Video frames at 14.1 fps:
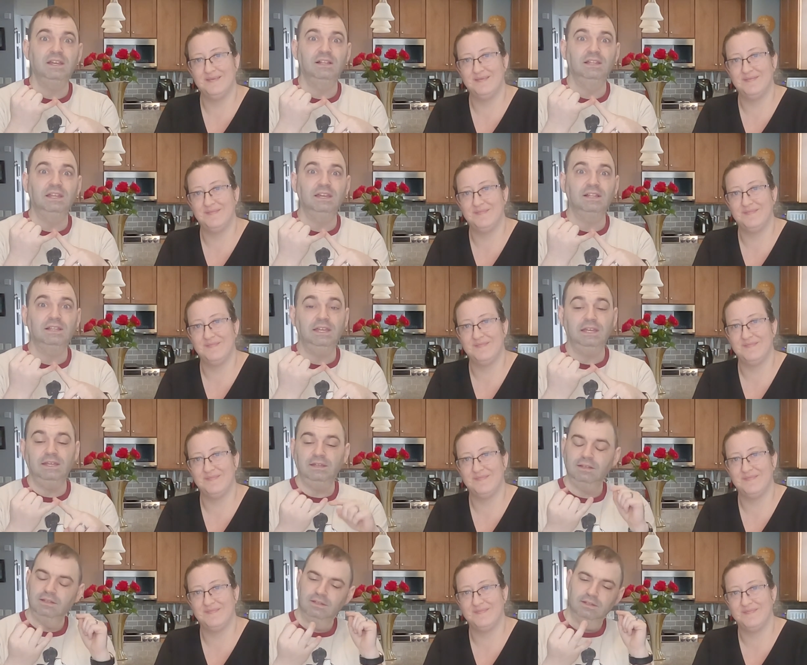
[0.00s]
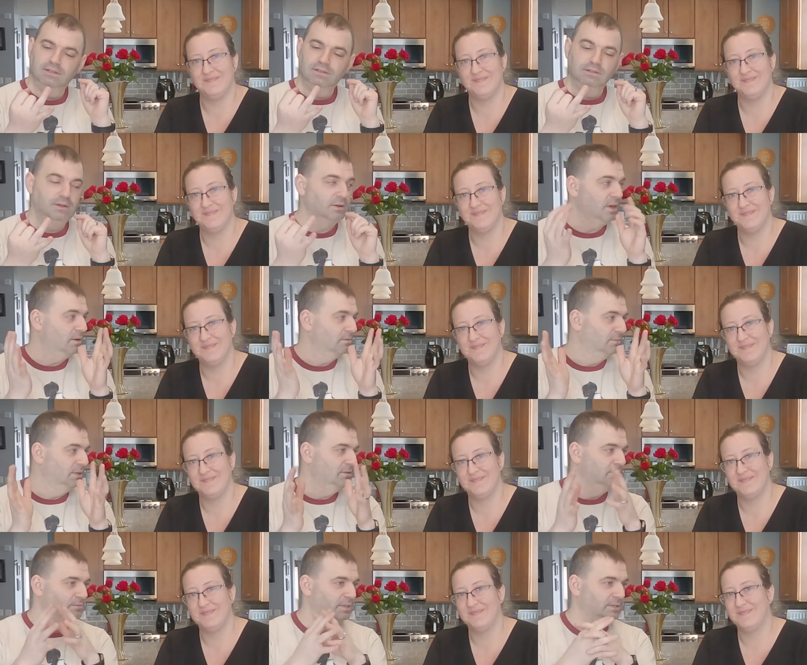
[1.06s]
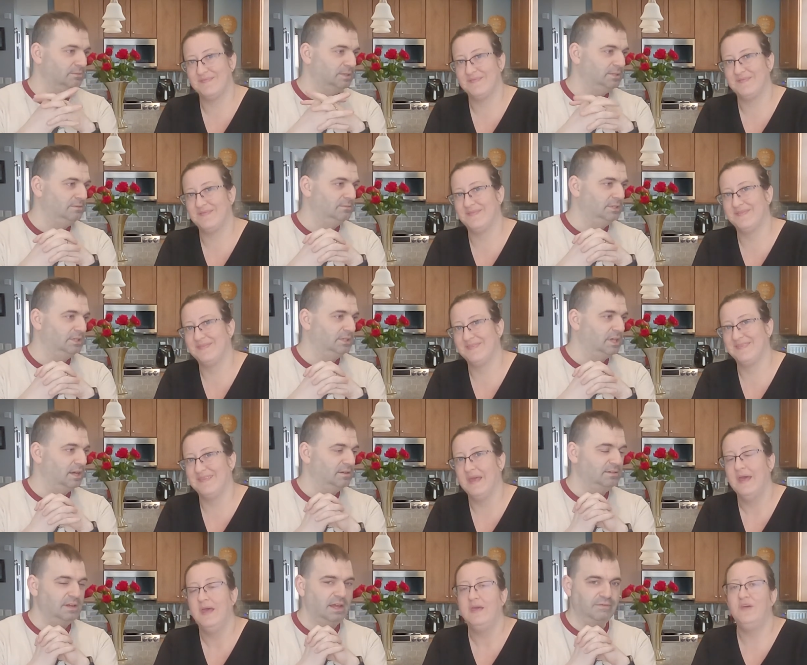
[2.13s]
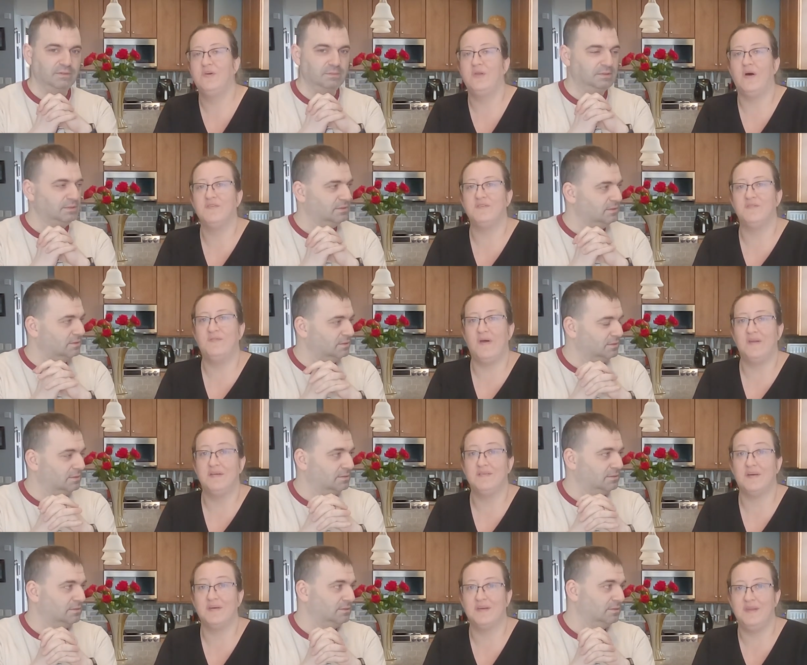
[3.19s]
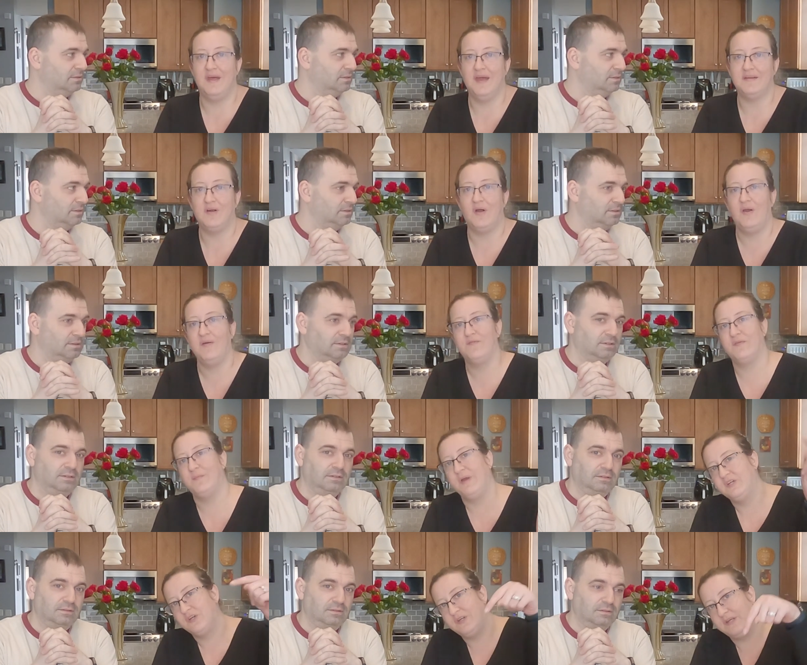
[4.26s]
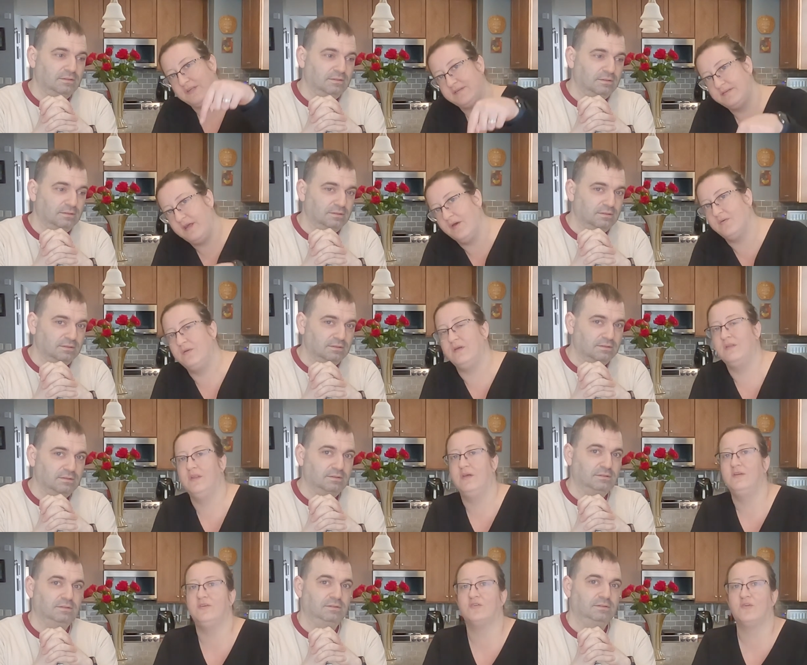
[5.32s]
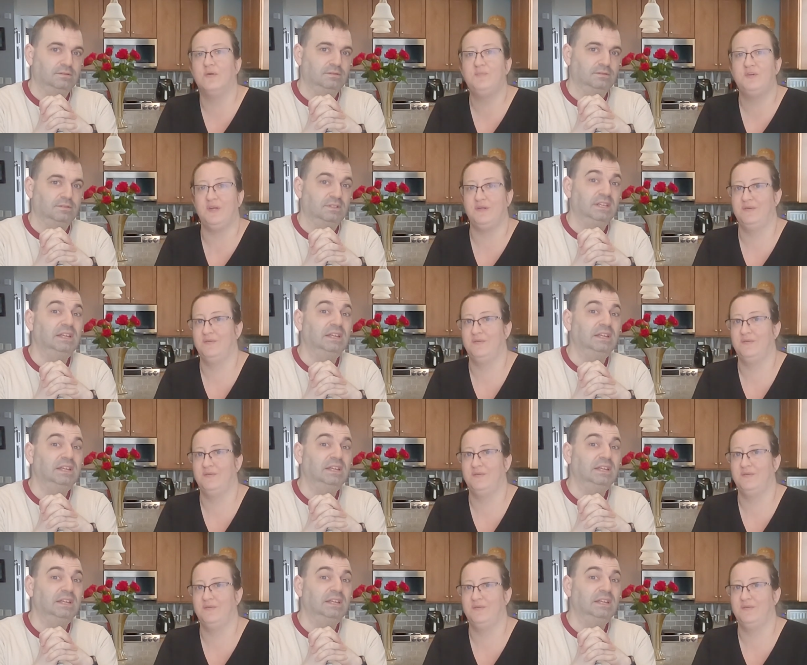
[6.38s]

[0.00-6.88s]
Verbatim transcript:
Speaker 1: Ding a ling a ling. Okay, we, we, we, we did that. Every- you can
Speaker 2: also find us on Connect. Our information is known in the description.